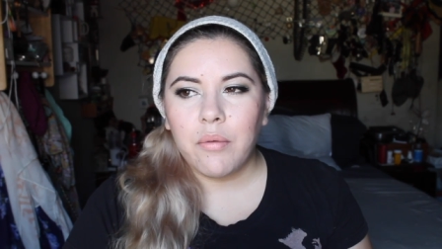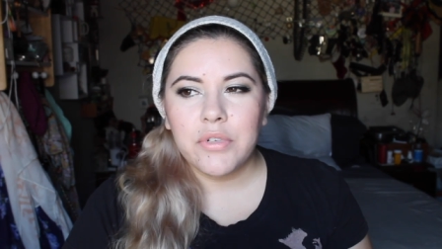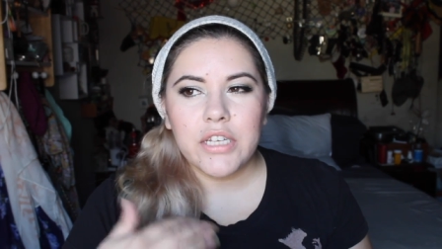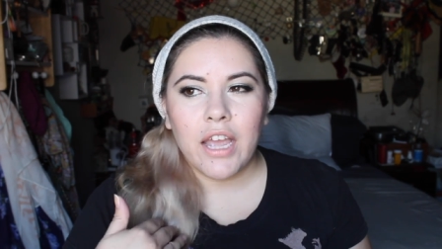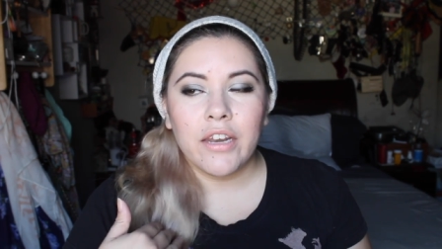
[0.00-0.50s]

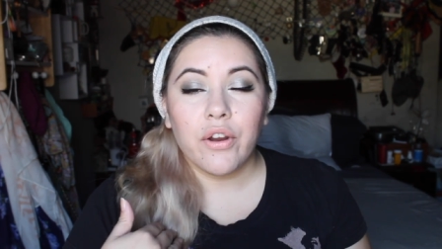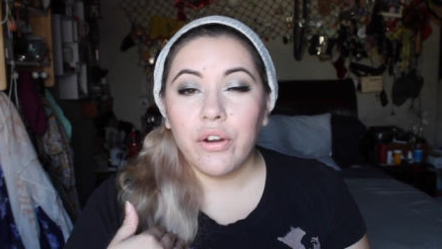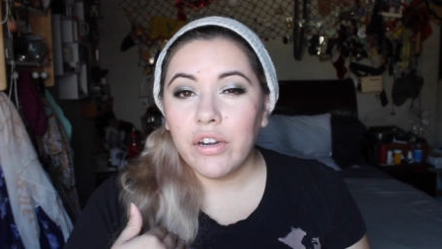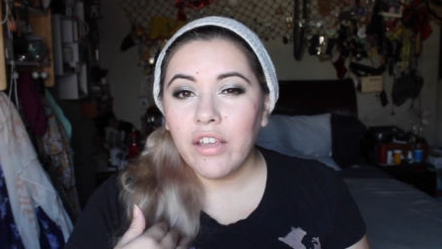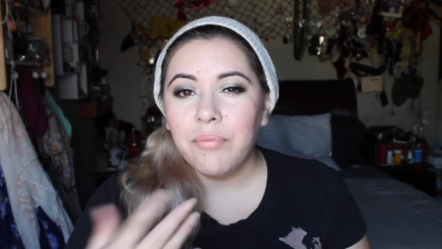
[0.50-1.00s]
which I'd
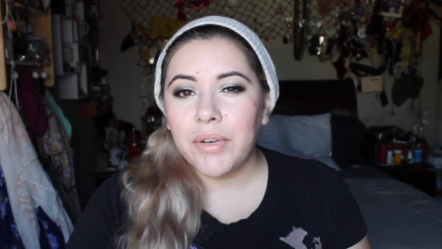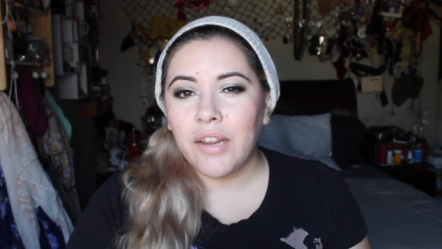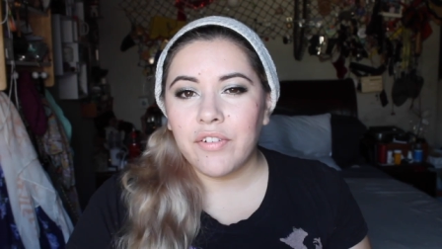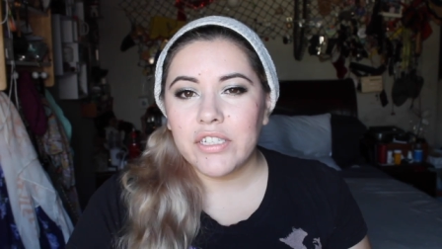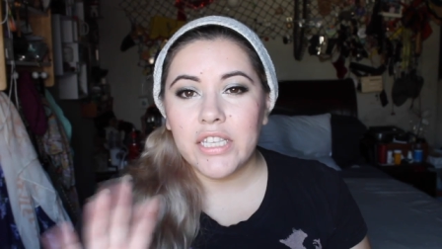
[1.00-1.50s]
heard of but
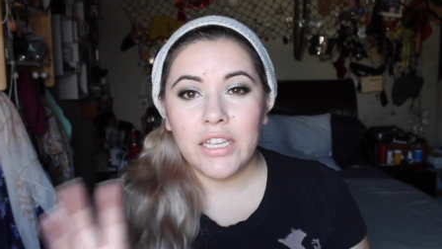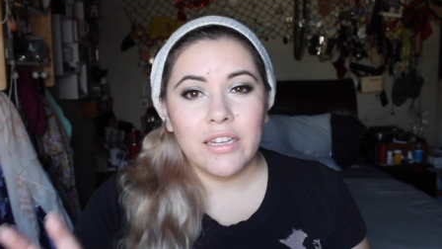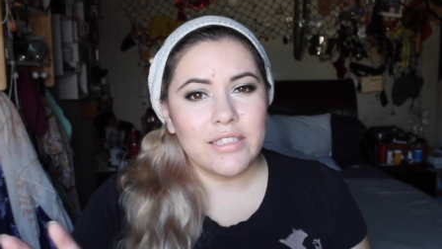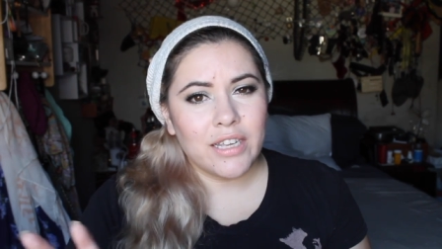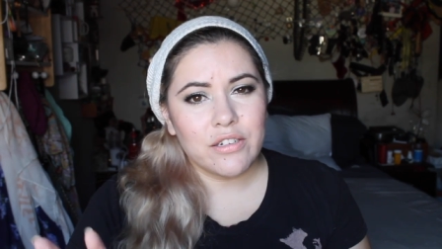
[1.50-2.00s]
never
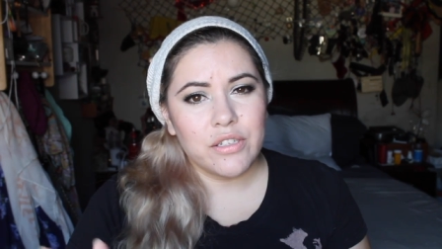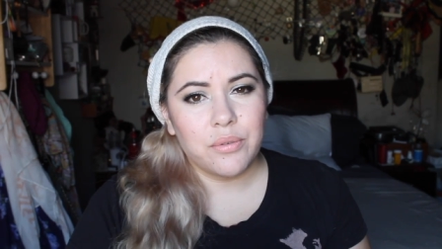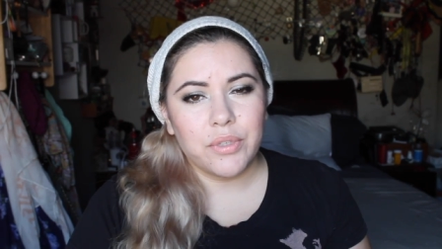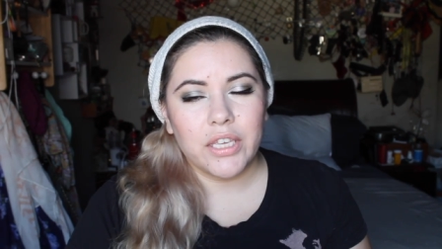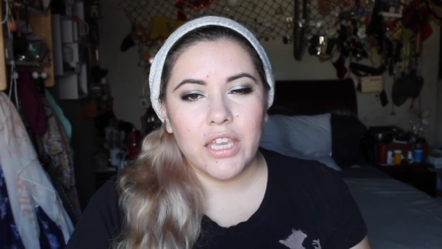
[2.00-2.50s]
seen. It's
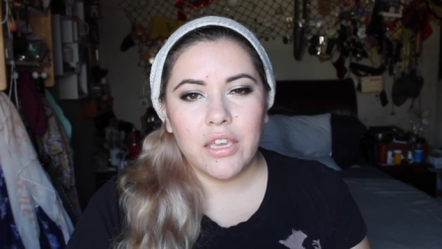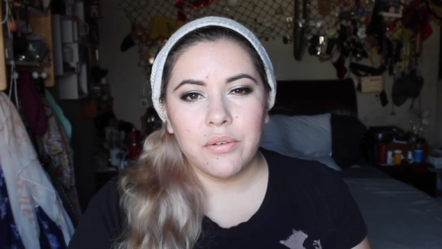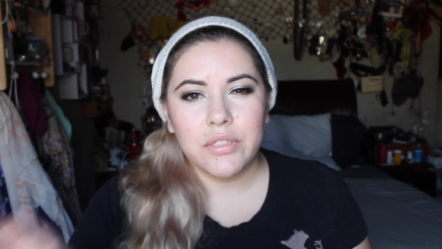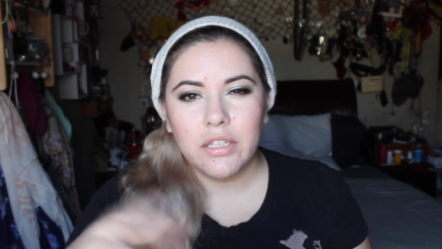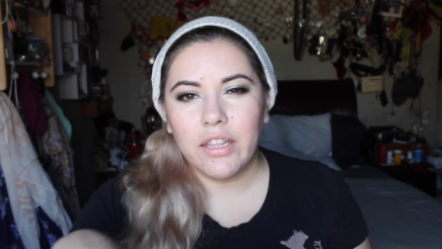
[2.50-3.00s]
actually really
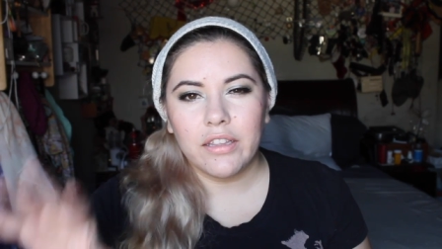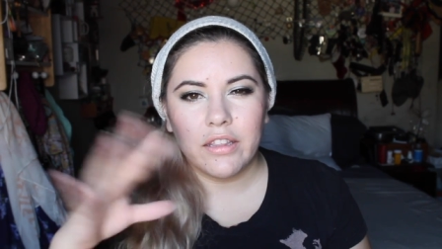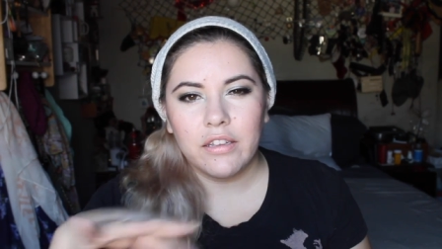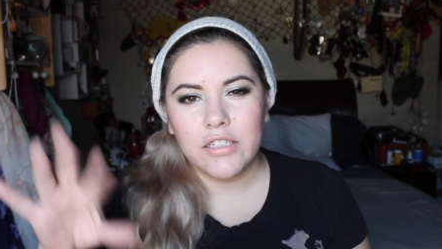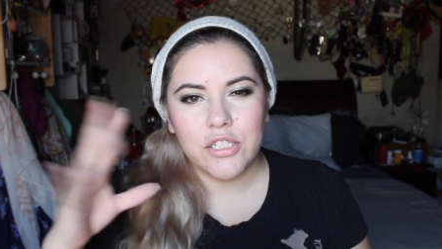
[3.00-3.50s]
cute. It's in
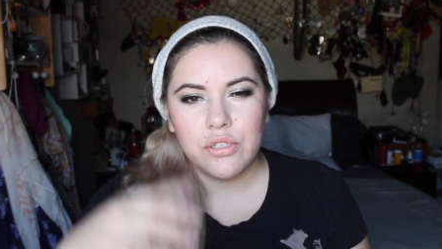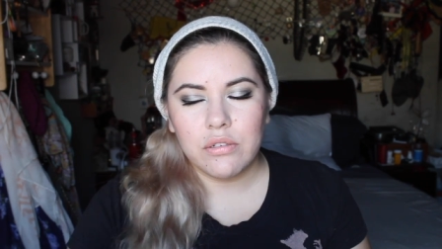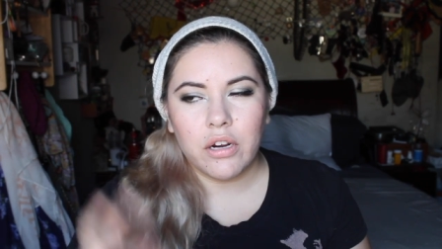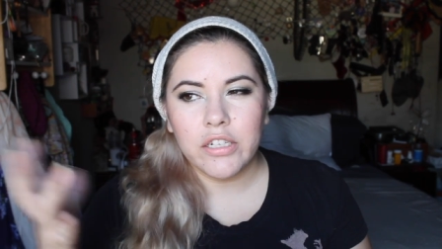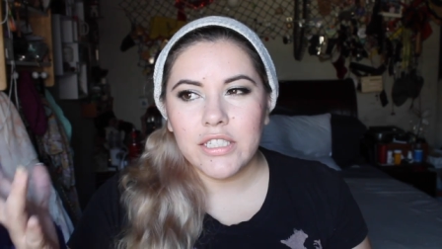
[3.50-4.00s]
like the
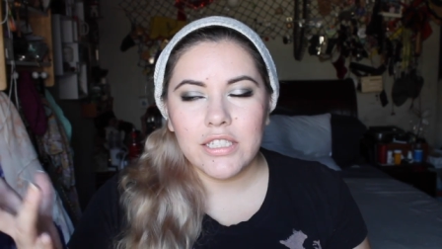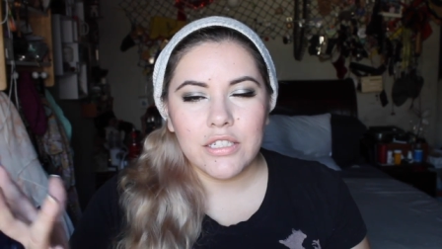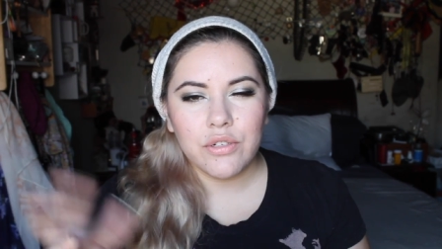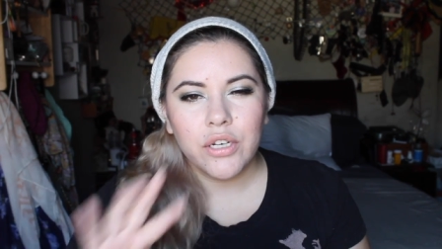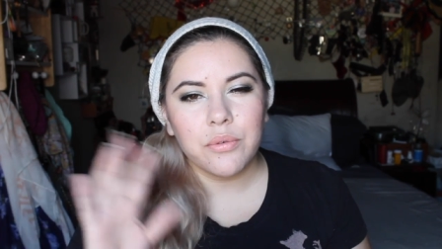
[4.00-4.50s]
arts
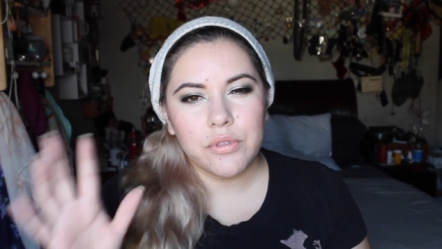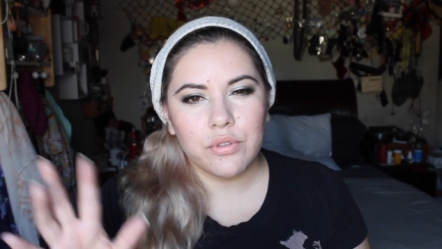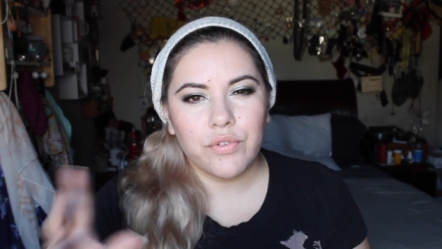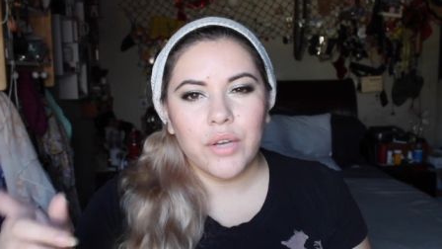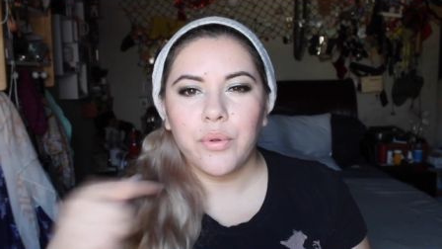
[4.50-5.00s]
district, which
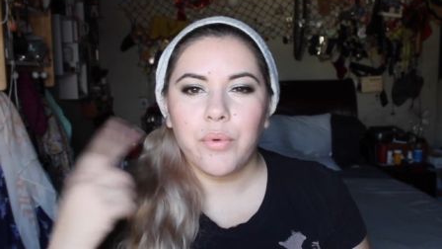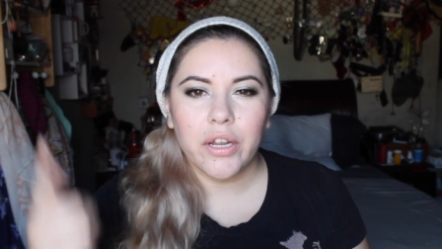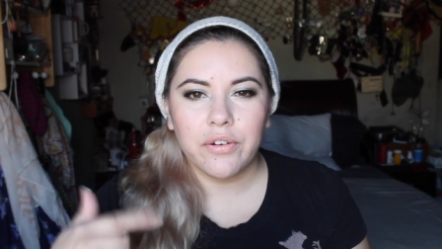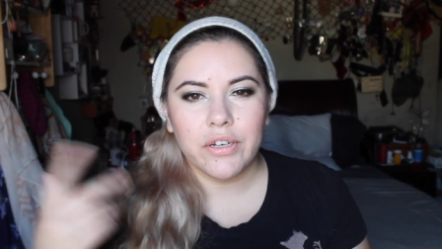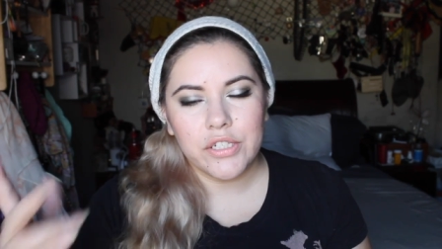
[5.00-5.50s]
was fun. We
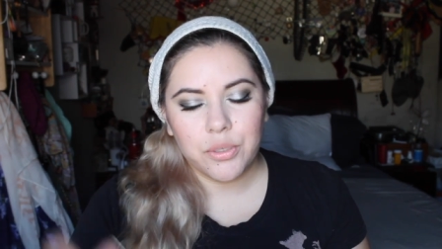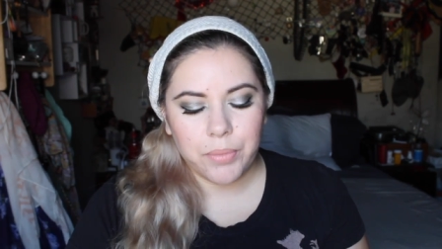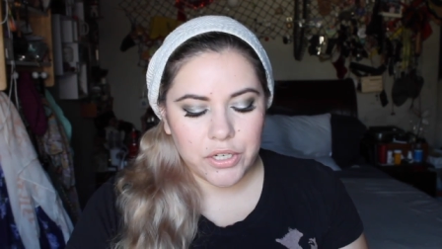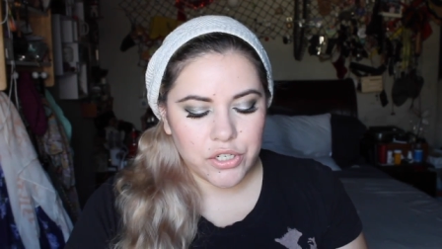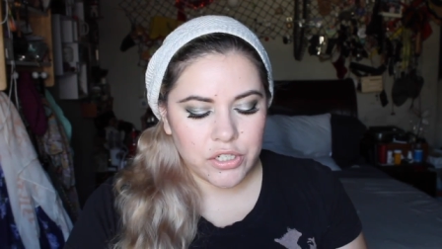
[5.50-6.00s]
walked around and
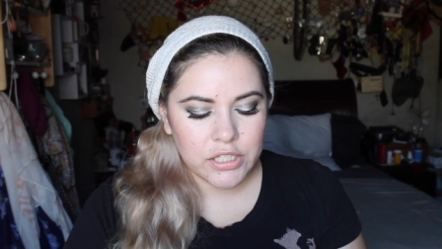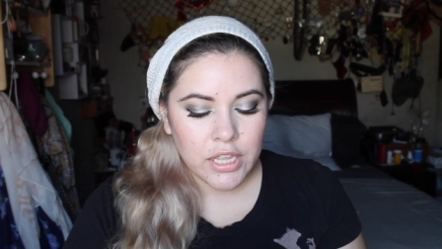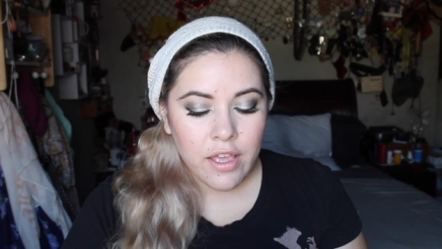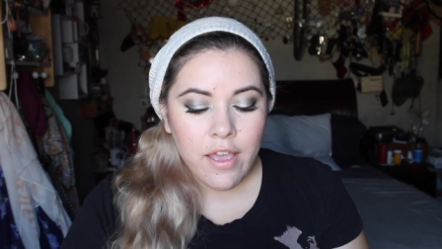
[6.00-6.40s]
took pictures.